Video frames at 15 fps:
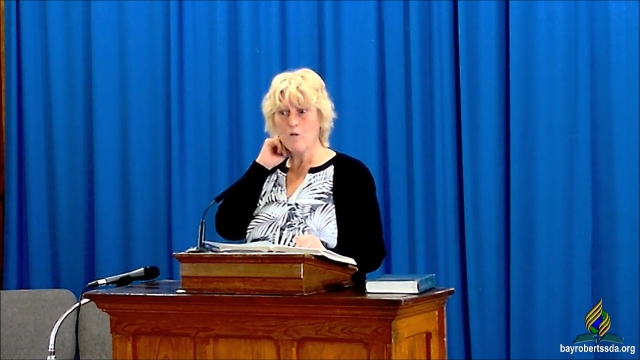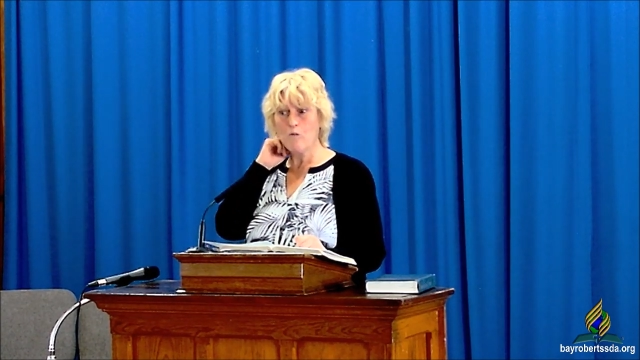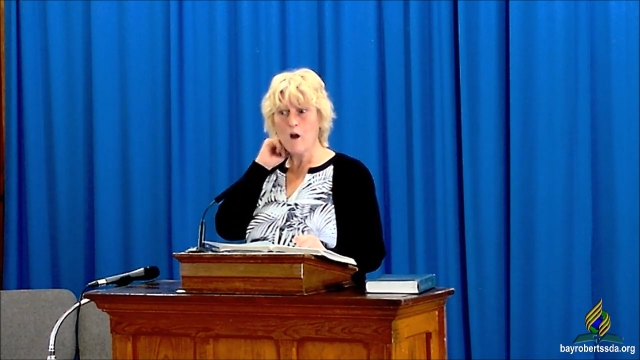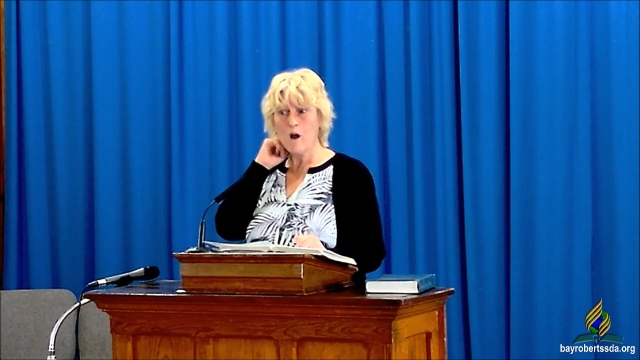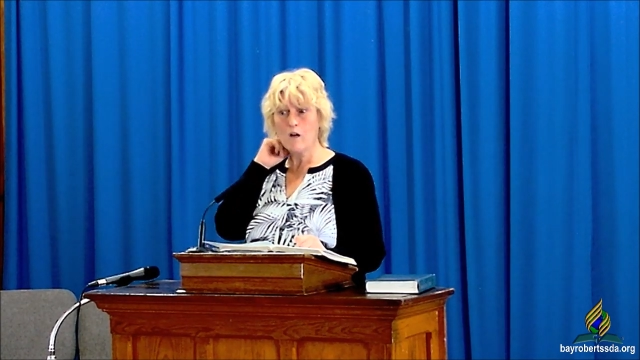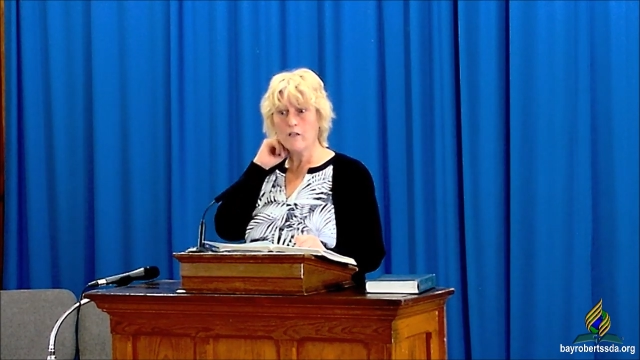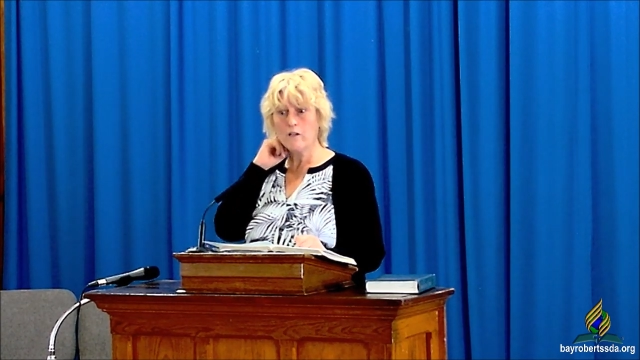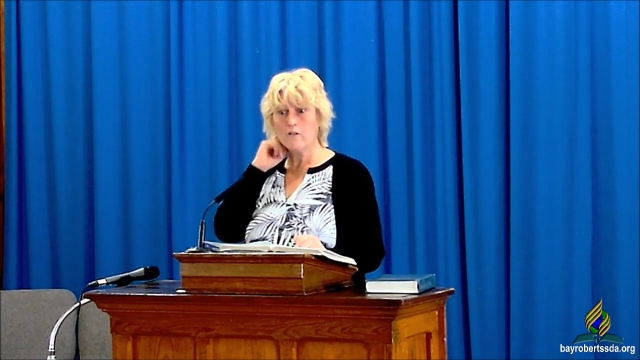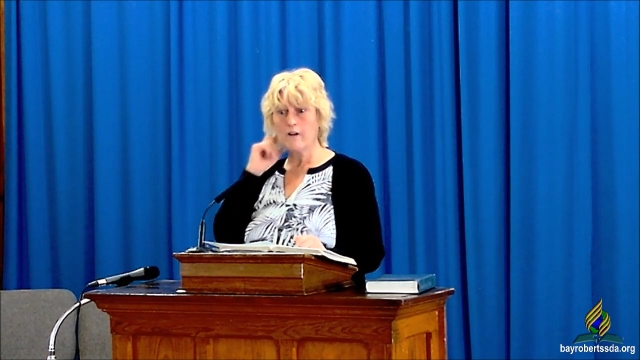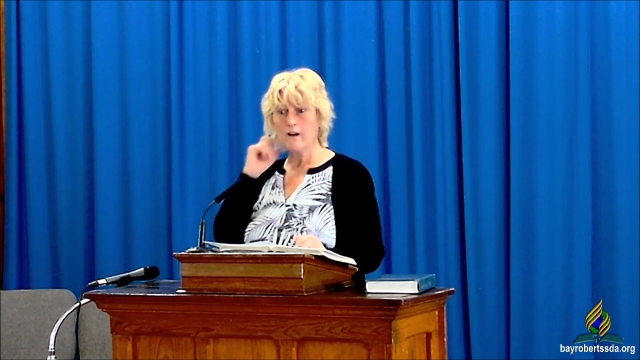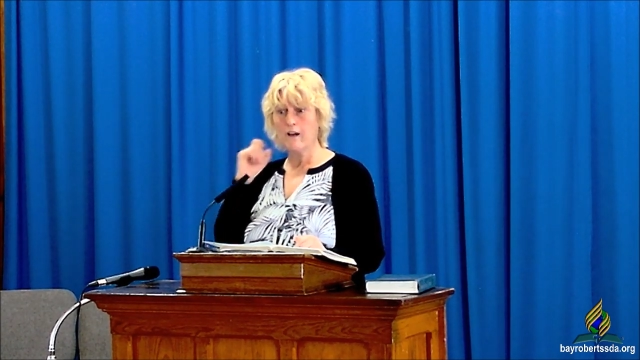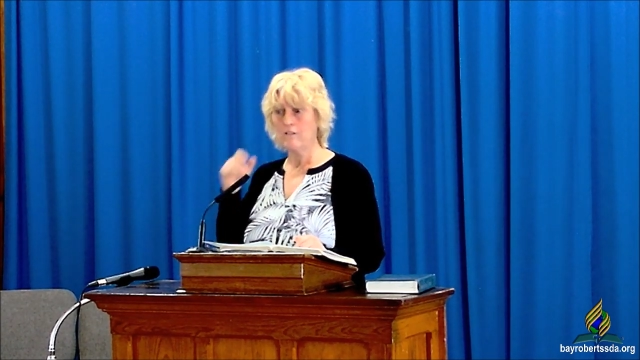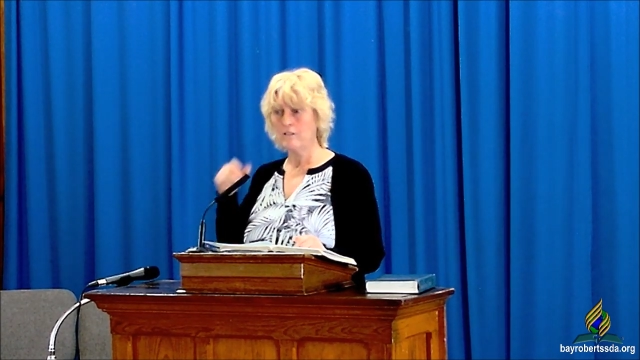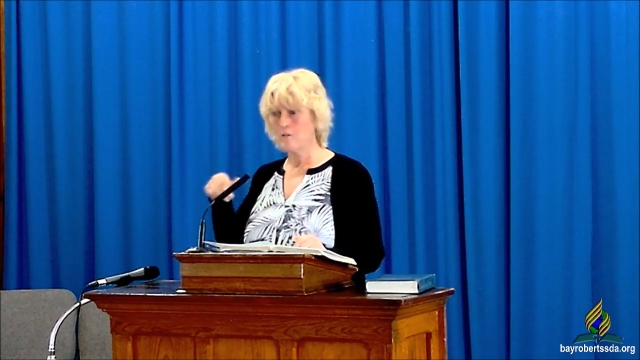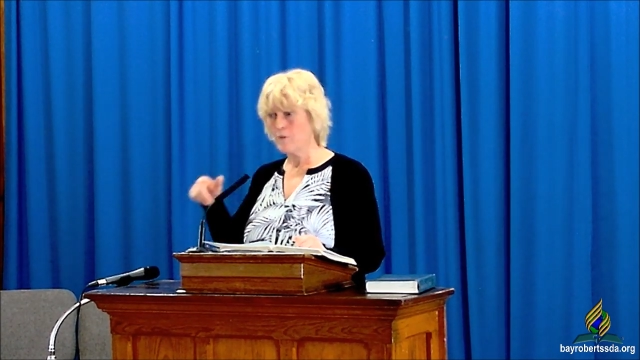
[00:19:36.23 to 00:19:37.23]
walking
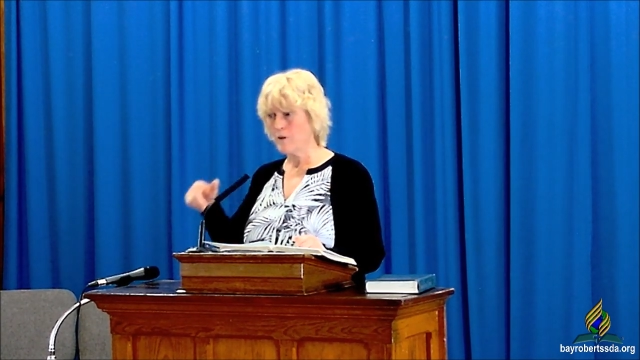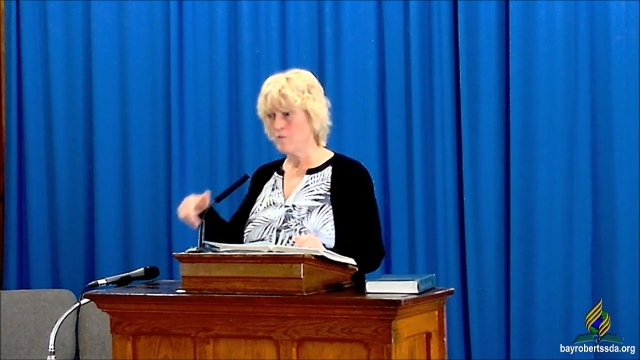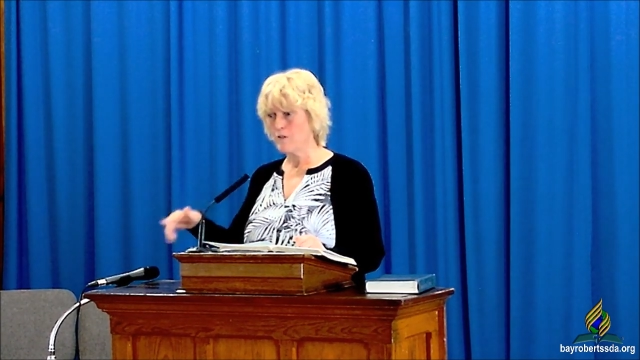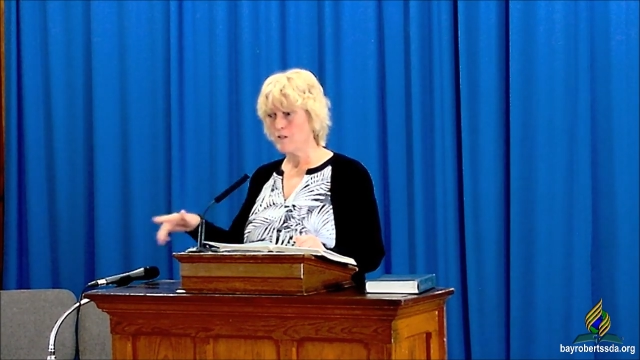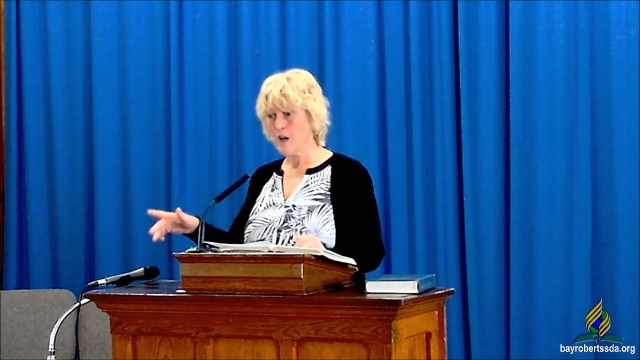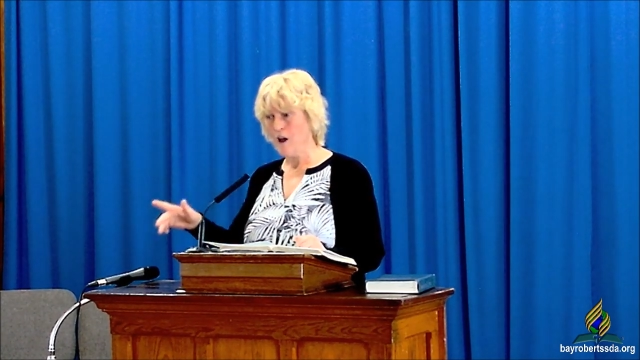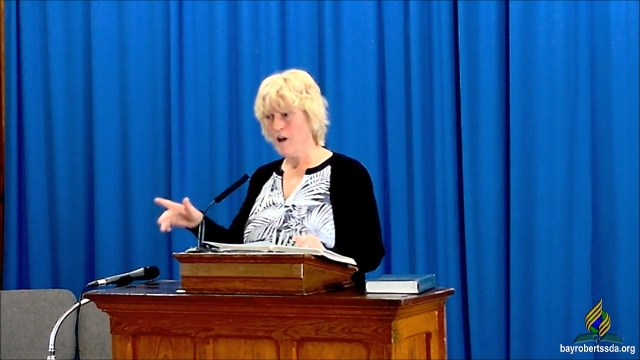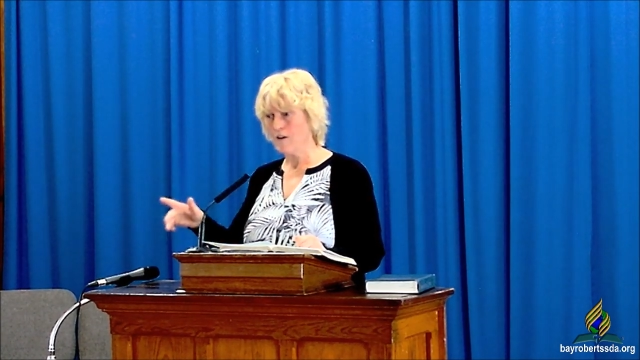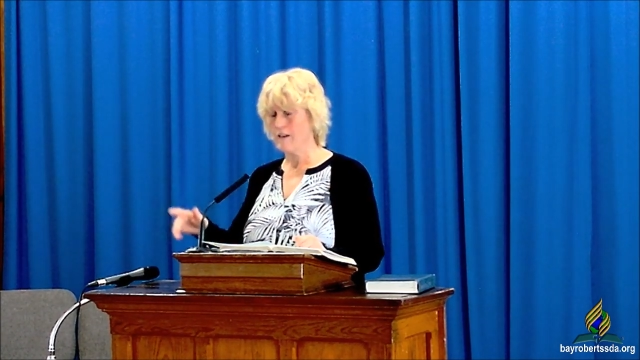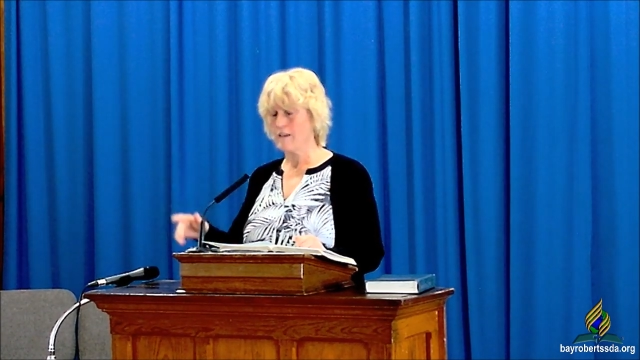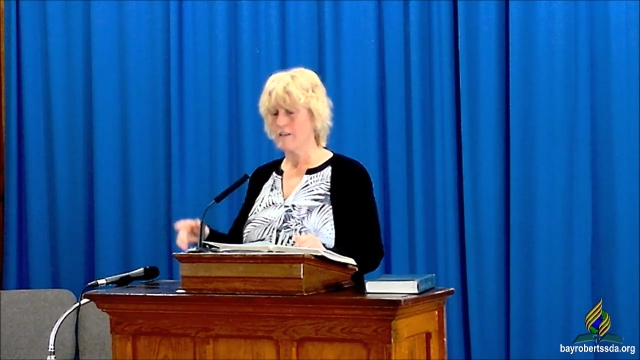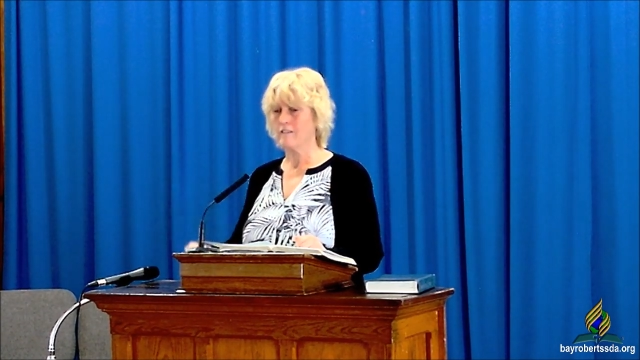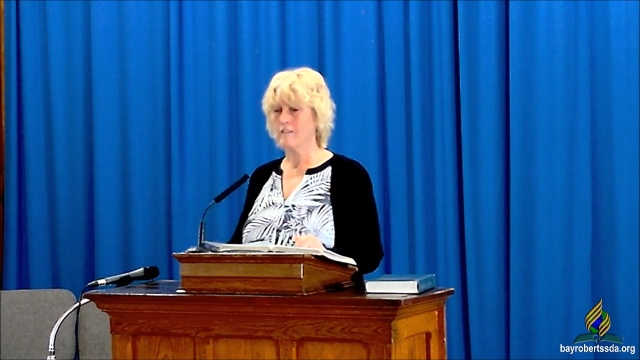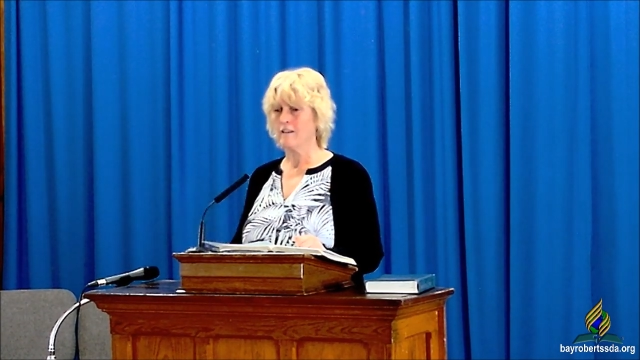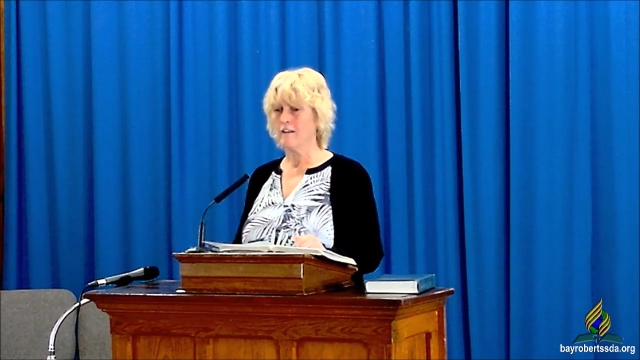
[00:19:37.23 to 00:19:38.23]
around and we were
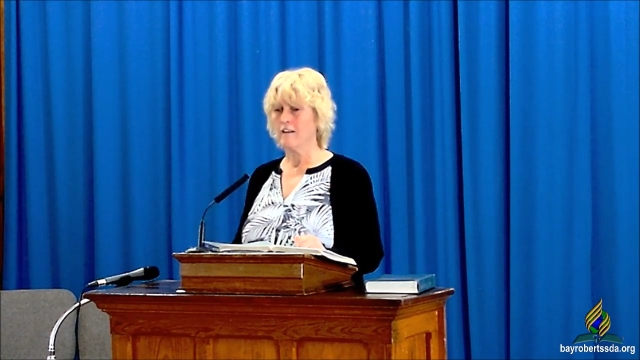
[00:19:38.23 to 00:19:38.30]
talking,